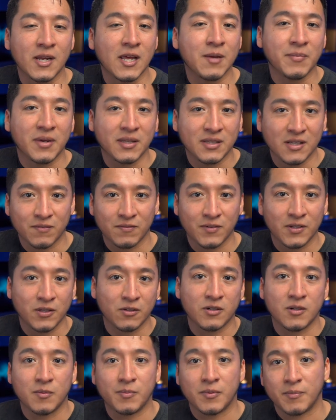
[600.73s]
I made that
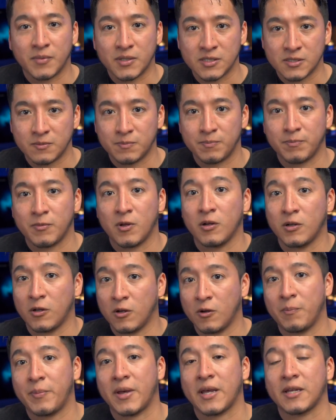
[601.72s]
video a couple months
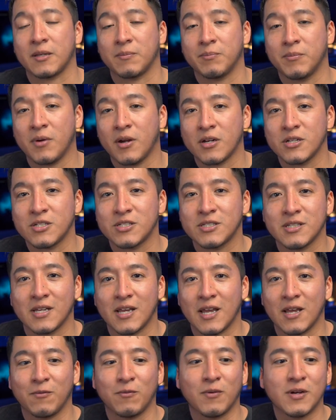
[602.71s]
ago back in March,
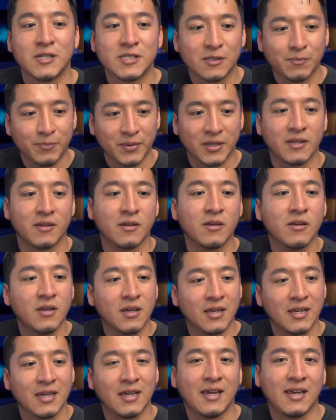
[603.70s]
I was a bit
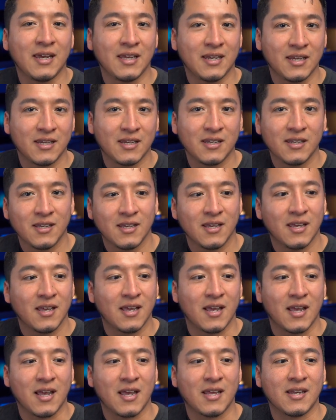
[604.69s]
heated
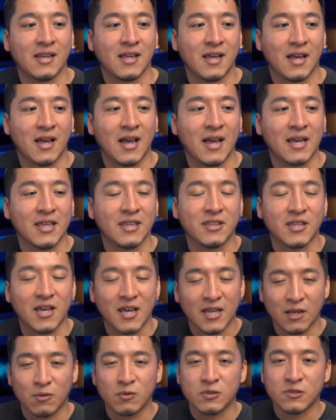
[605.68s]
and I
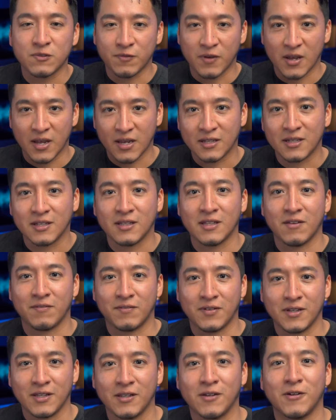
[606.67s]
thought I was fine in that
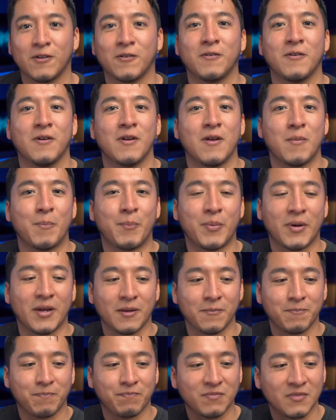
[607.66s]
video,
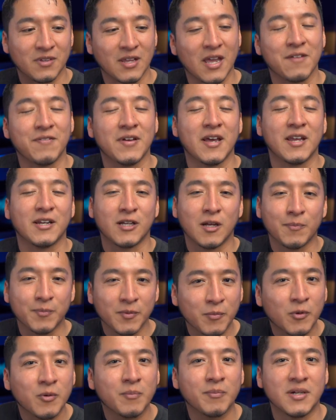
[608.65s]
but I've had a couple
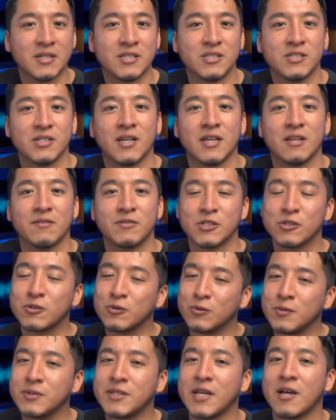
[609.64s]
more months to kind of just
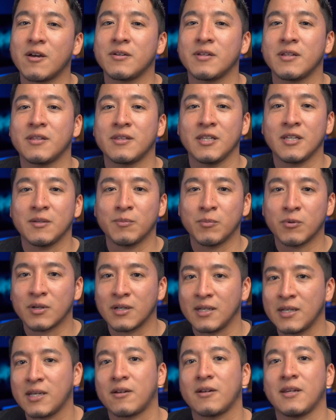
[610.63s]
cool down and think more
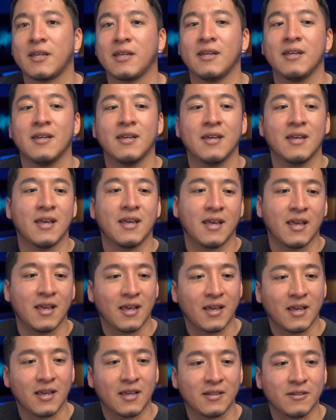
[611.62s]
clearly.
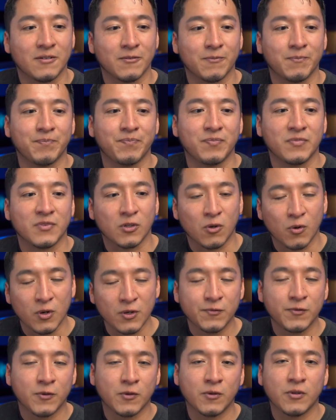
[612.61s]
And
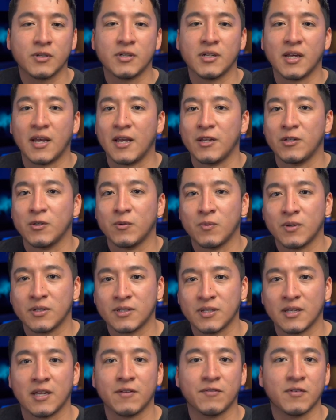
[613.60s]
going forward, I don't want
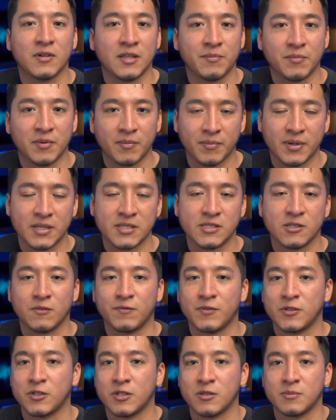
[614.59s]
to ever limit
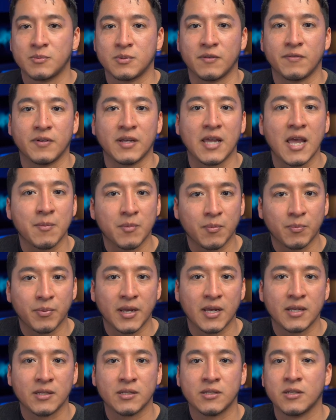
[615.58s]
myself in terms of a camera
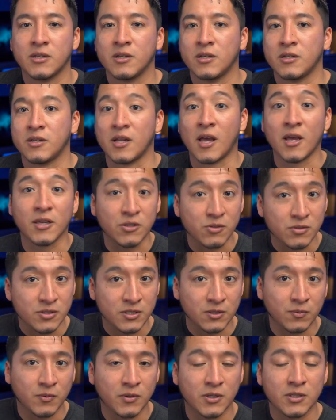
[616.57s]
brand, not
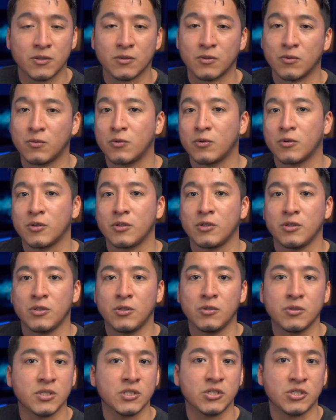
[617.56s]
using one or
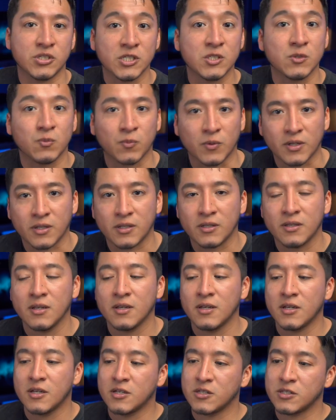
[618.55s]
using just one.
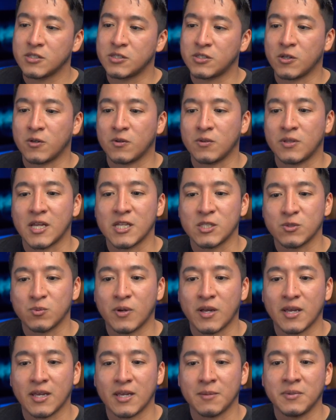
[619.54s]
So that's
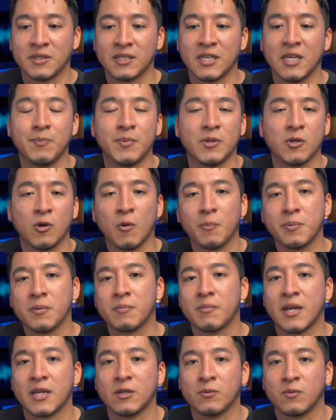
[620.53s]
why I'm gonna keep an open
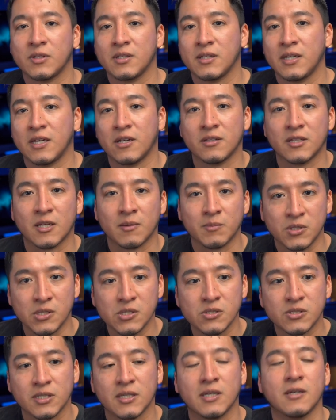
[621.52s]
mind with the gear that I'm
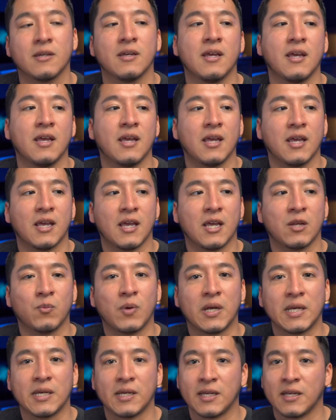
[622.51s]
using, and
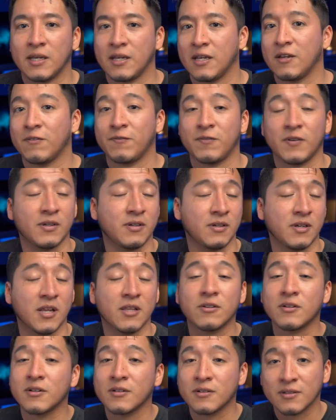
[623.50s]
why I, if
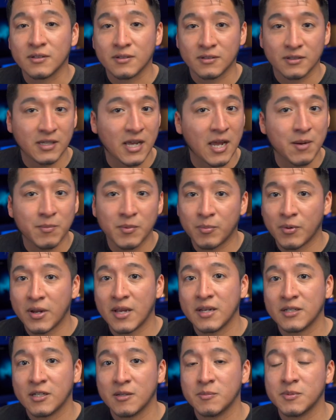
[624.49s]
another camera
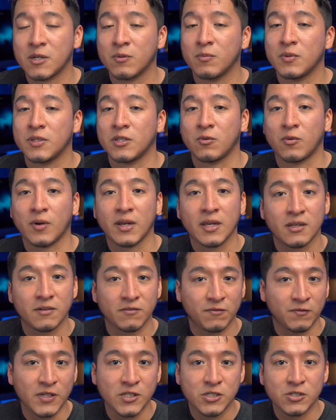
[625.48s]
brand comes out with a
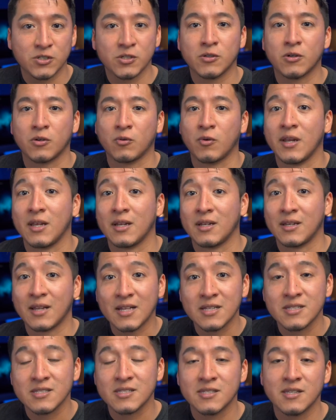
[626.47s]
great feature or great
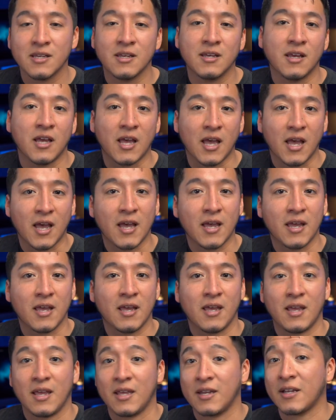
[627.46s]
lens, uh,
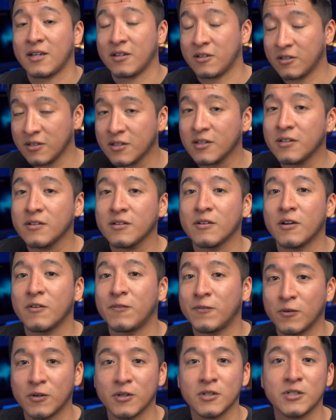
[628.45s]
and I could
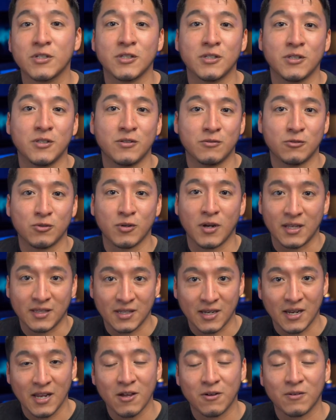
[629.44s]
afford to try
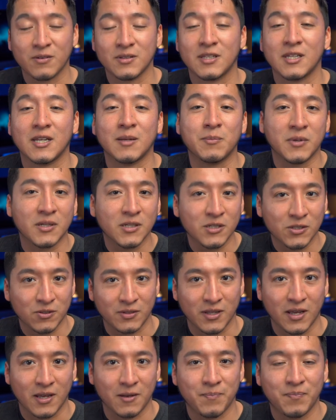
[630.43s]
that out, then I'm gonna do
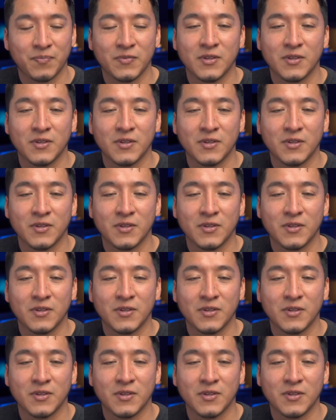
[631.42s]
that.